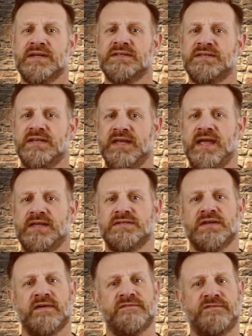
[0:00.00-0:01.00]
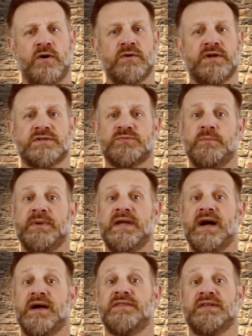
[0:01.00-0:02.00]
today's focus will be
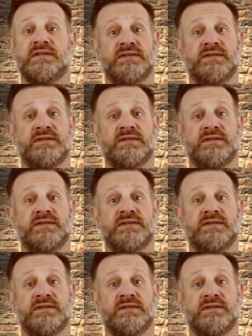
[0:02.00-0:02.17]
on the